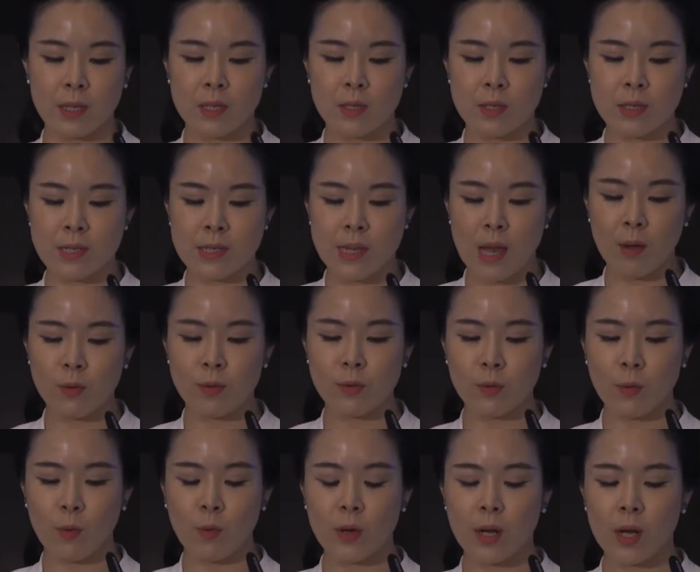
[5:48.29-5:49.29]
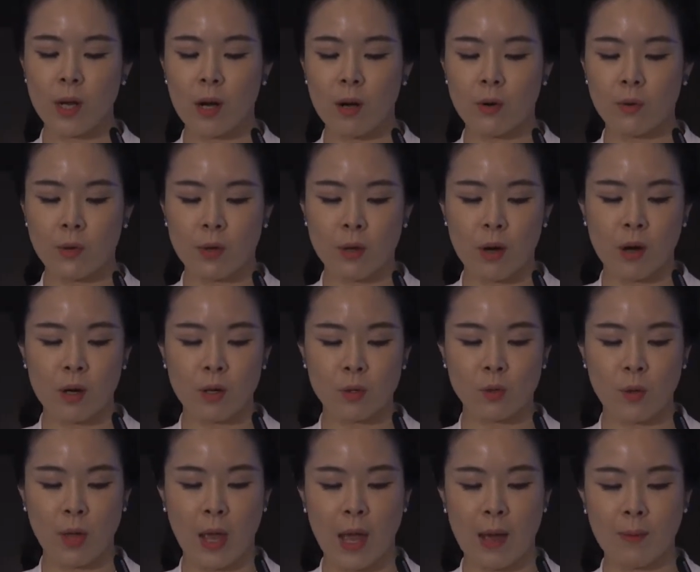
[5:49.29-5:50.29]
into South Korea are
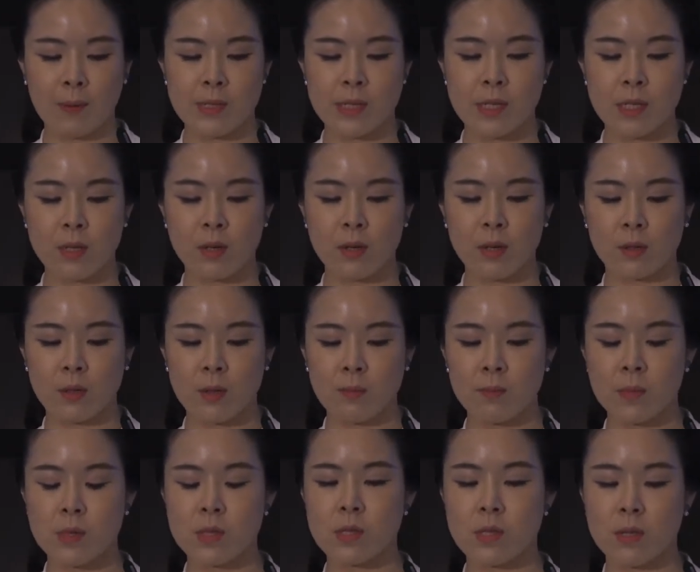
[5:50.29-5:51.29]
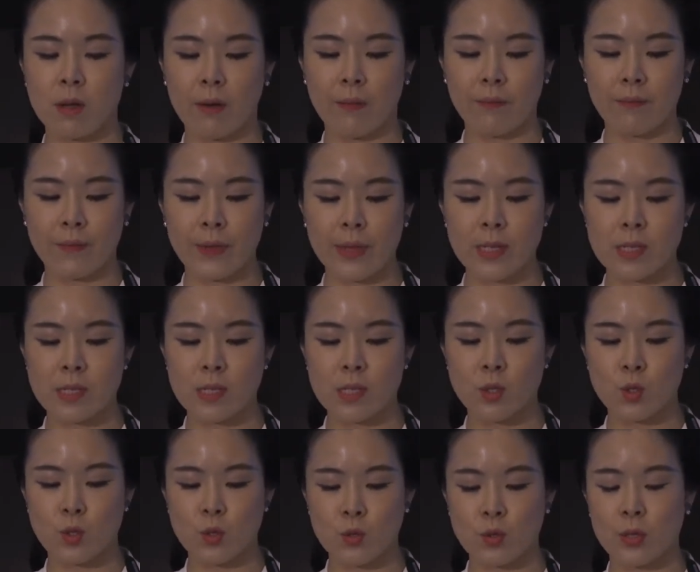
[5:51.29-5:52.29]
required to have serial numbers
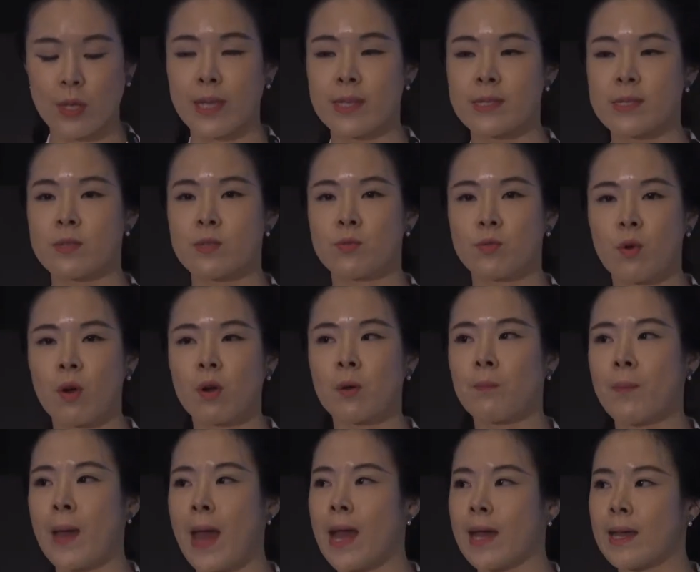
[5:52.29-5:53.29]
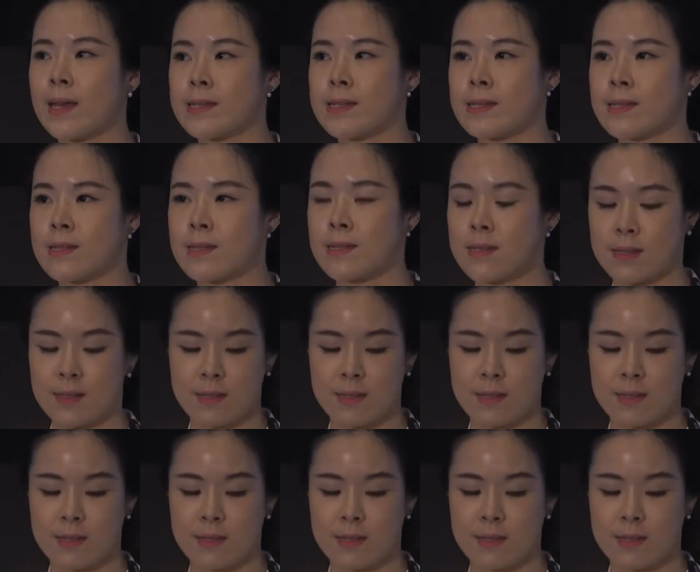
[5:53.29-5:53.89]
affixed to its drug packages.